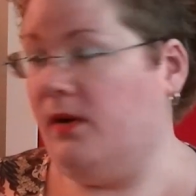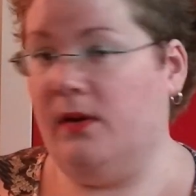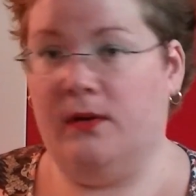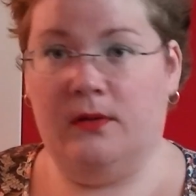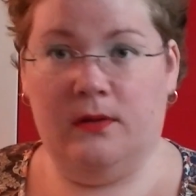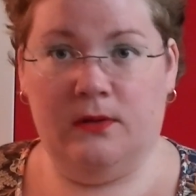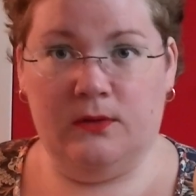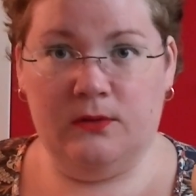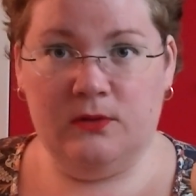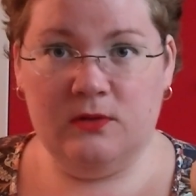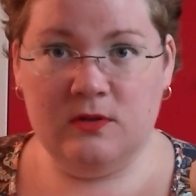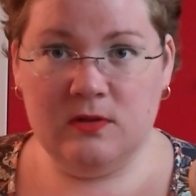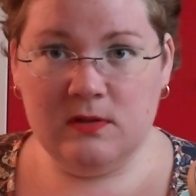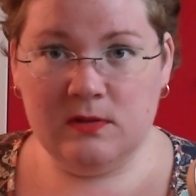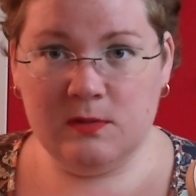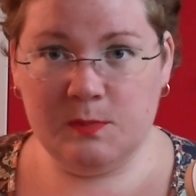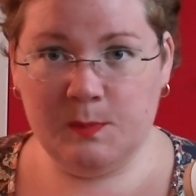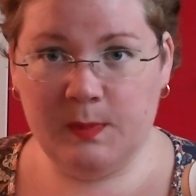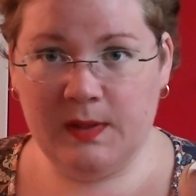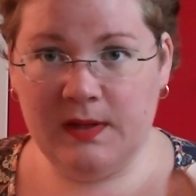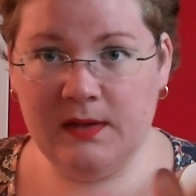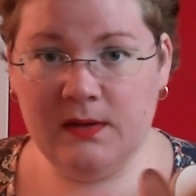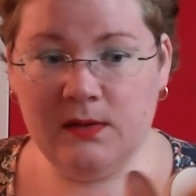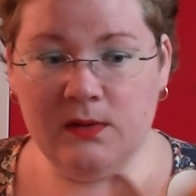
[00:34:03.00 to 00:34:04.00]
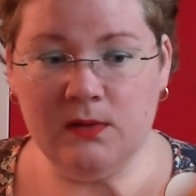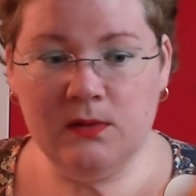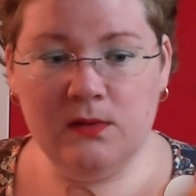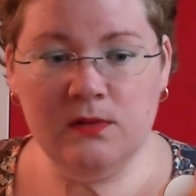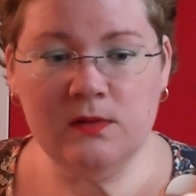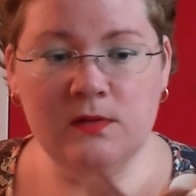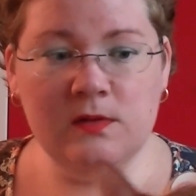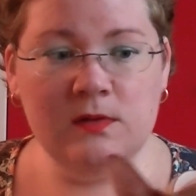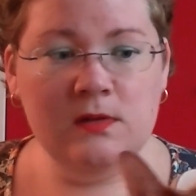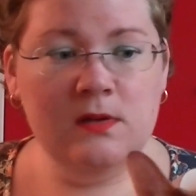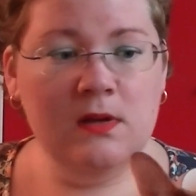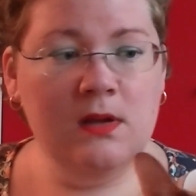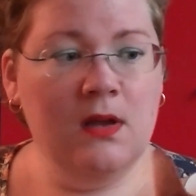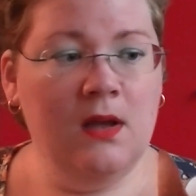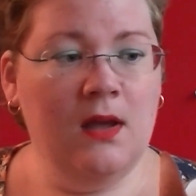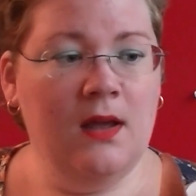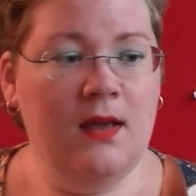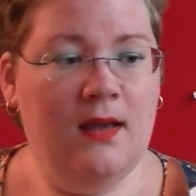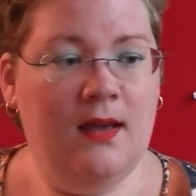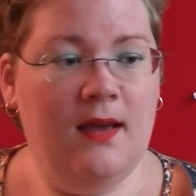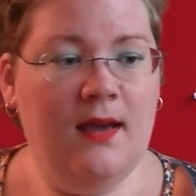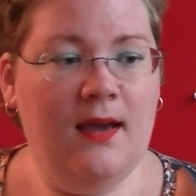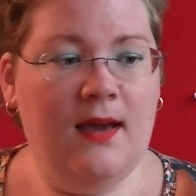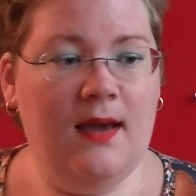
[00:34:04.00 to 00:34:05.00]
on those spindles,
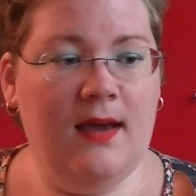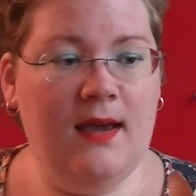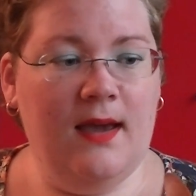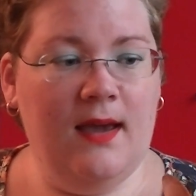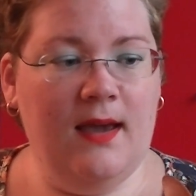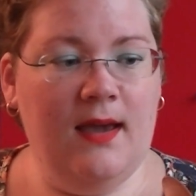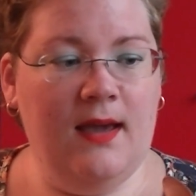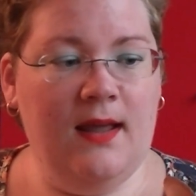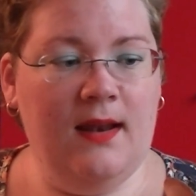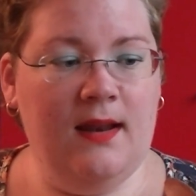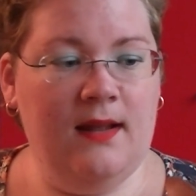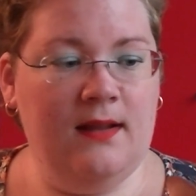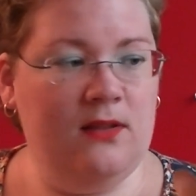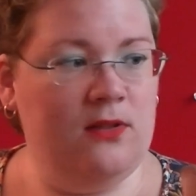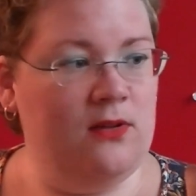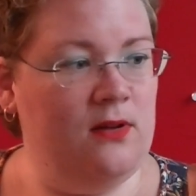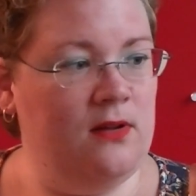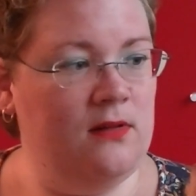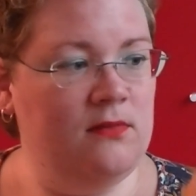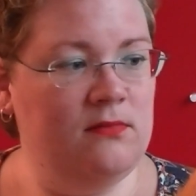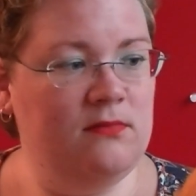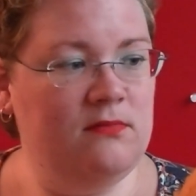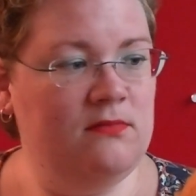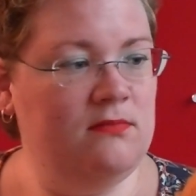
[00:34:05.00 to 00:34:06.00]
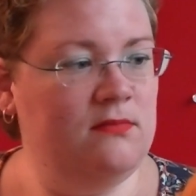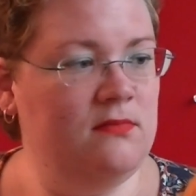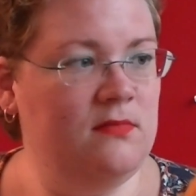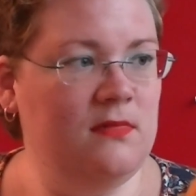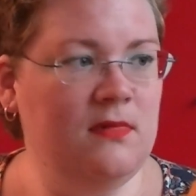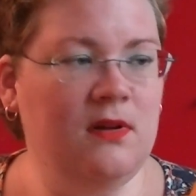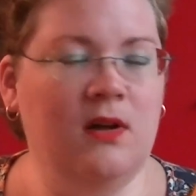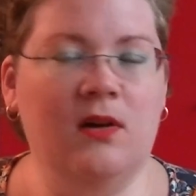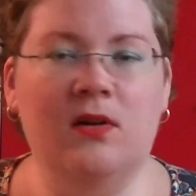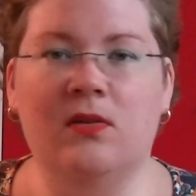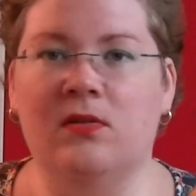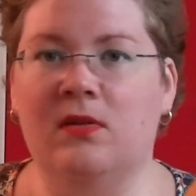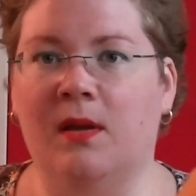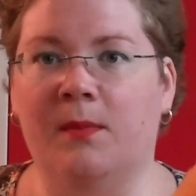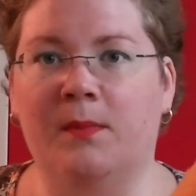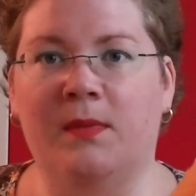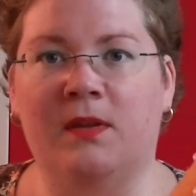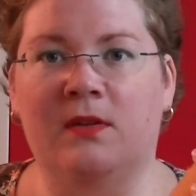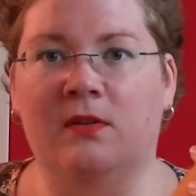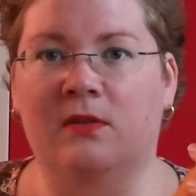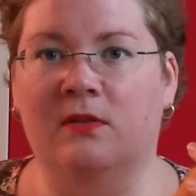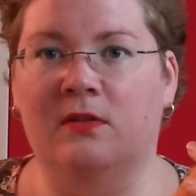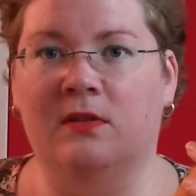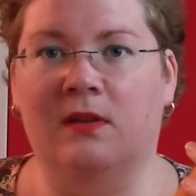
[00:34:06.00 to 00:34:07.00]
and I thought, oh, let
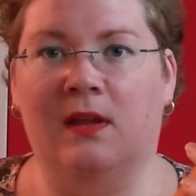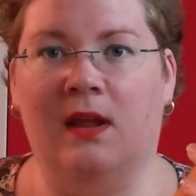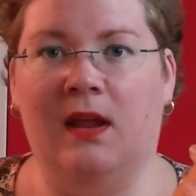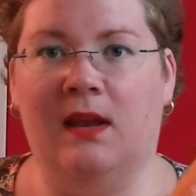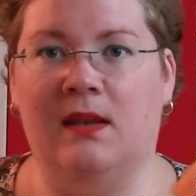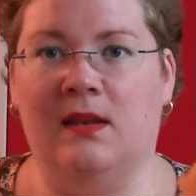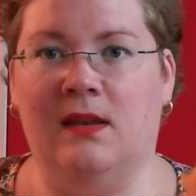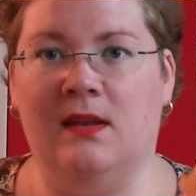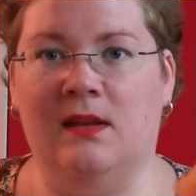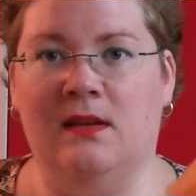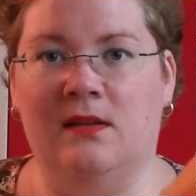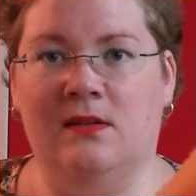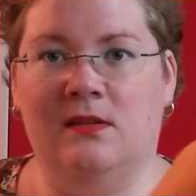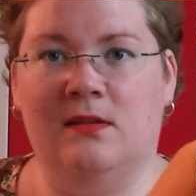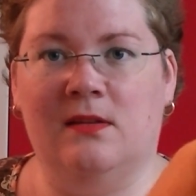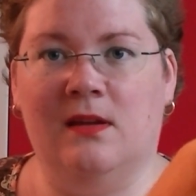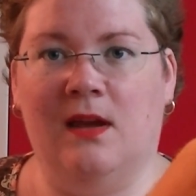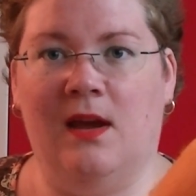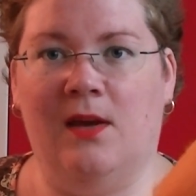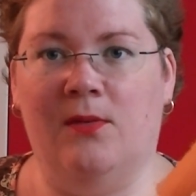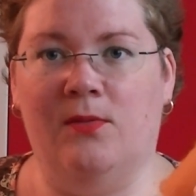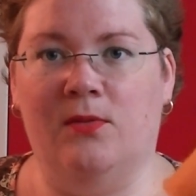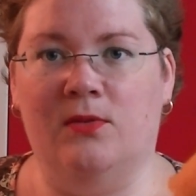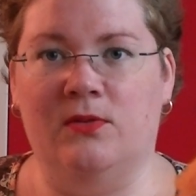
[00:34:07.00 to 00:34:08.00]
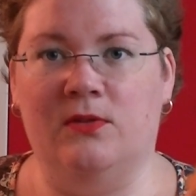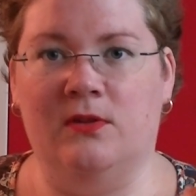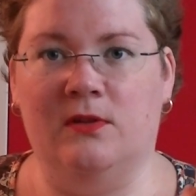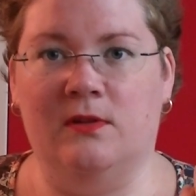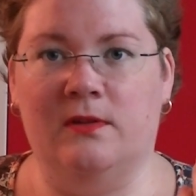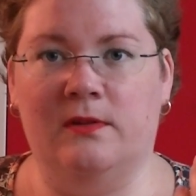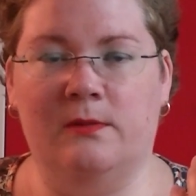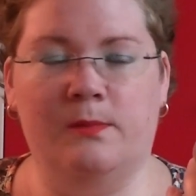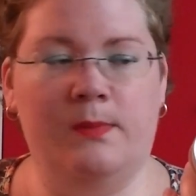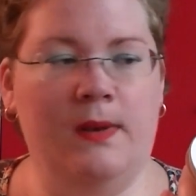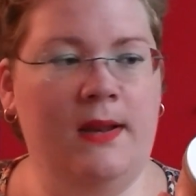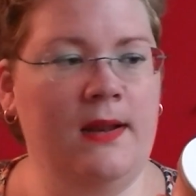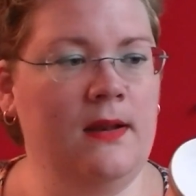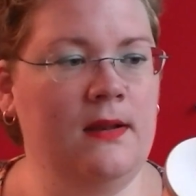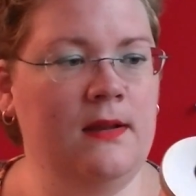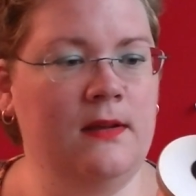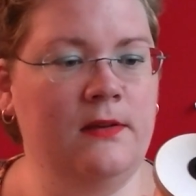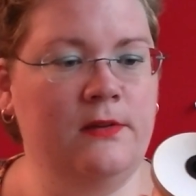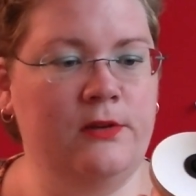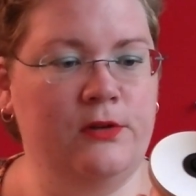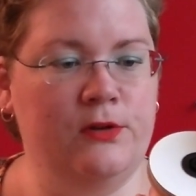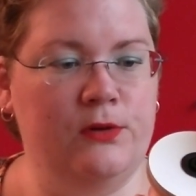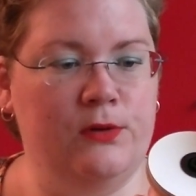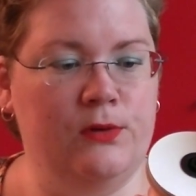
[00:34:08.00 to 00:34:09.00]
me just get this. I will just split it
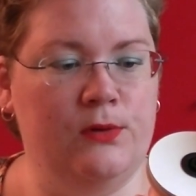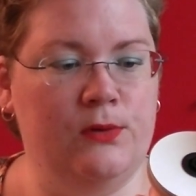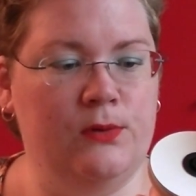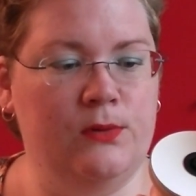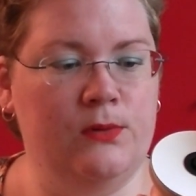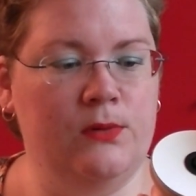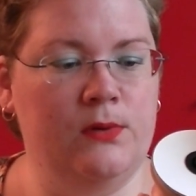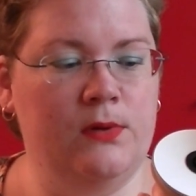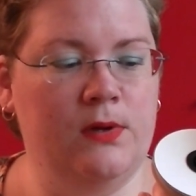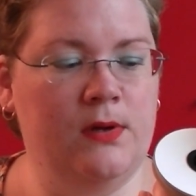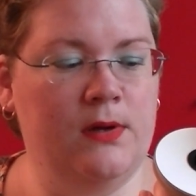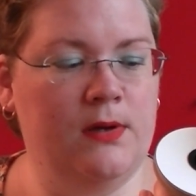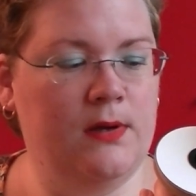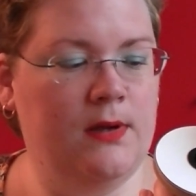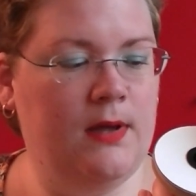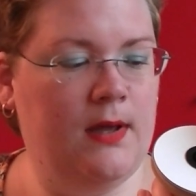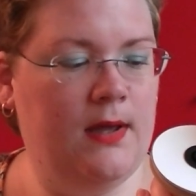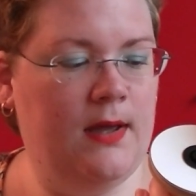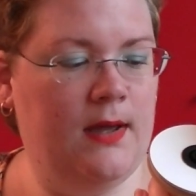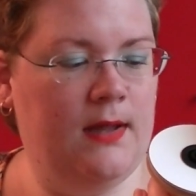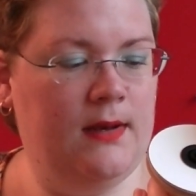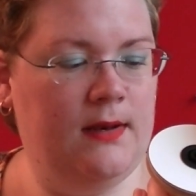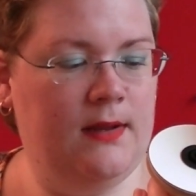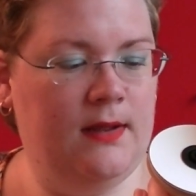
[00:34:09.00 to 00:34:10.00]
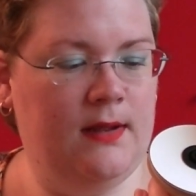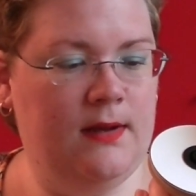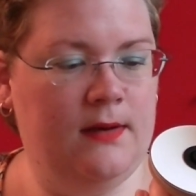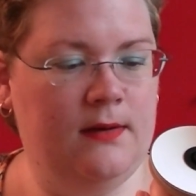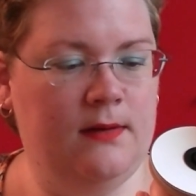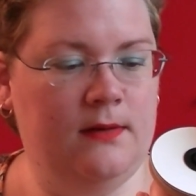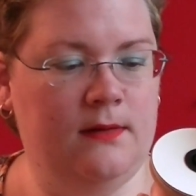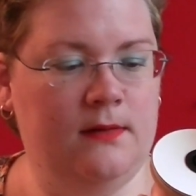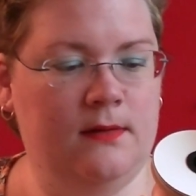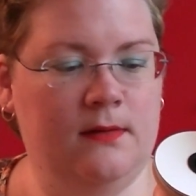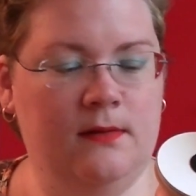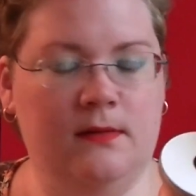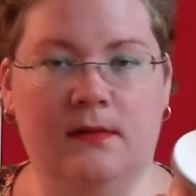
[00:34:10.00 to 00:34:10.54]
in 2 and then